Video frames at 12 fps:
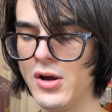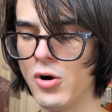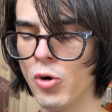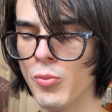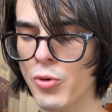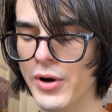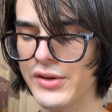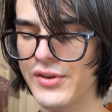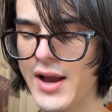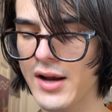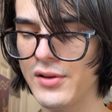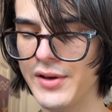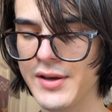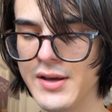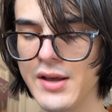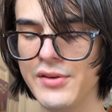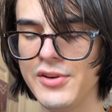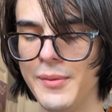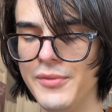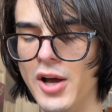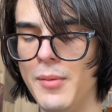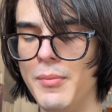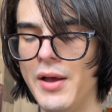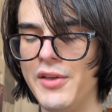or more exactly, summed
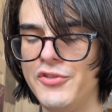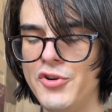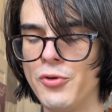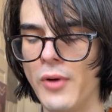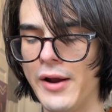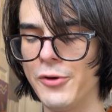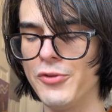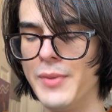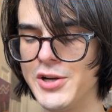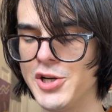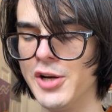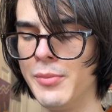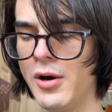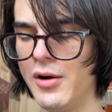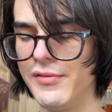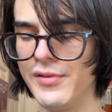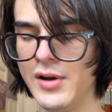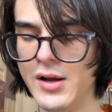up by the two writers mentioned above.